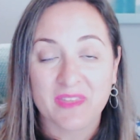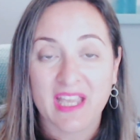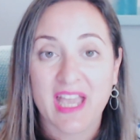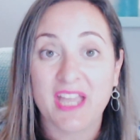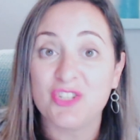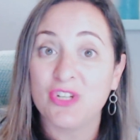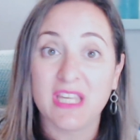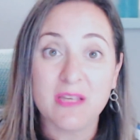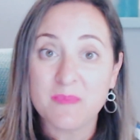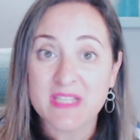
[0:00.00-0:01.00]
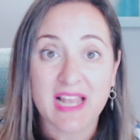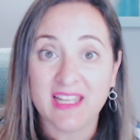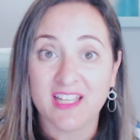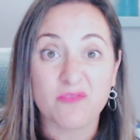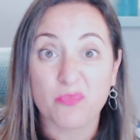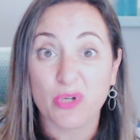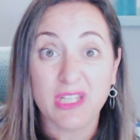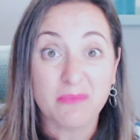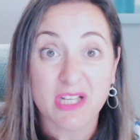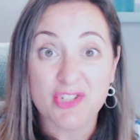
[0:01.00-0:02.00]
and you keep selling it pretty
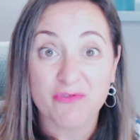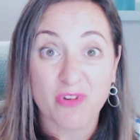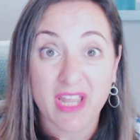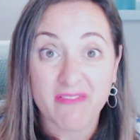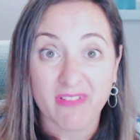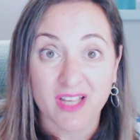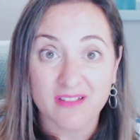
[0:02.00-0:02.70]
much forever,